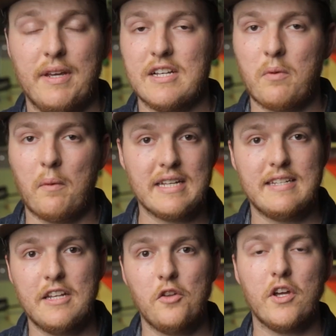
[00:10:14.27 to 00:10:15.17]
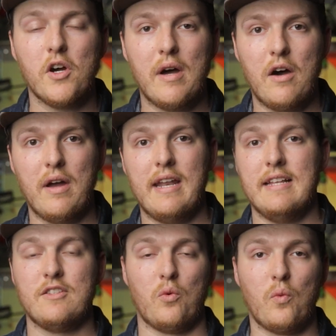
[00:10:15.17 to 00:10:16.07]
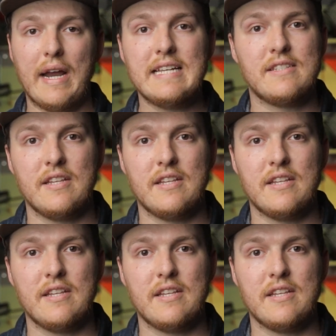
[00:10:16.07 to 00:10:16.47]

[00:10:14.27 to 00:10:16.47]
Because when we continually go out and it's a race